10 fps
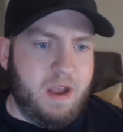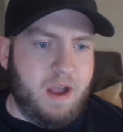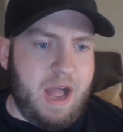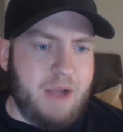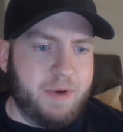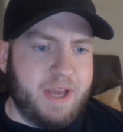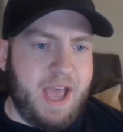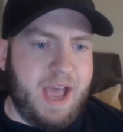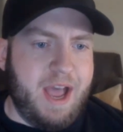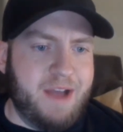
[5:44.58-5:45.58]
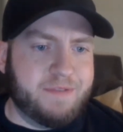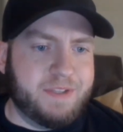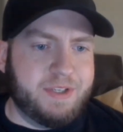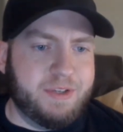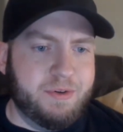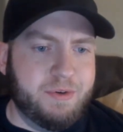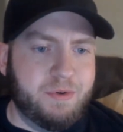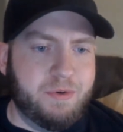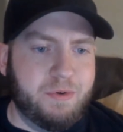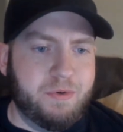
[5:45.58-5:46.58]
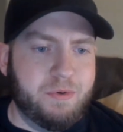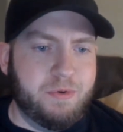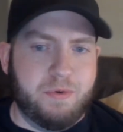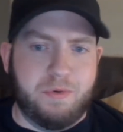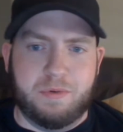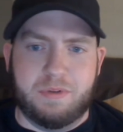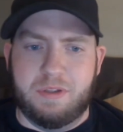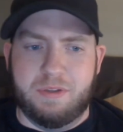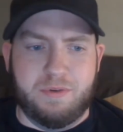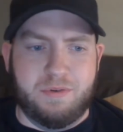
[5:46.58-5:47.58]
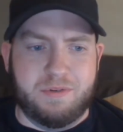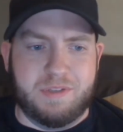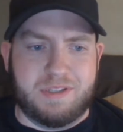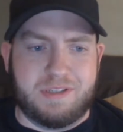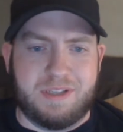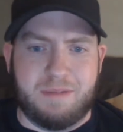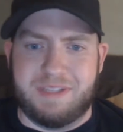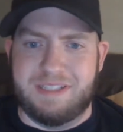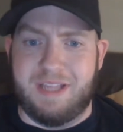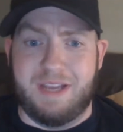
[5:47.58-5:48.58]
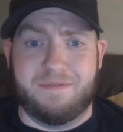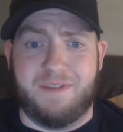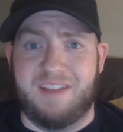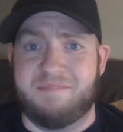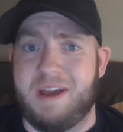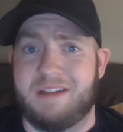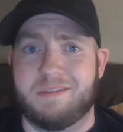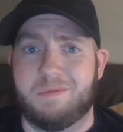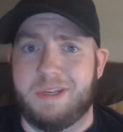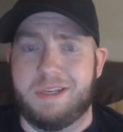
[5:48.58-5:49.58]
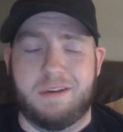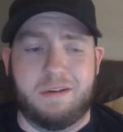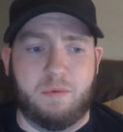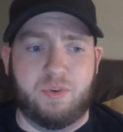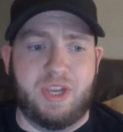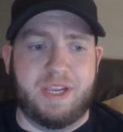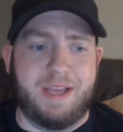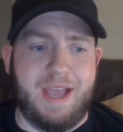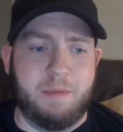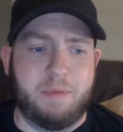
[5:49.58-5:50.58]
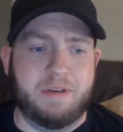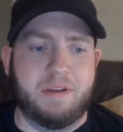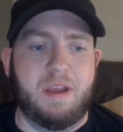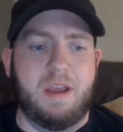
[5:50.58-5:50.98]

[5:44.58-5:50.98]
I would have to lose something like 5 pounds a week, which ain't gonna happen.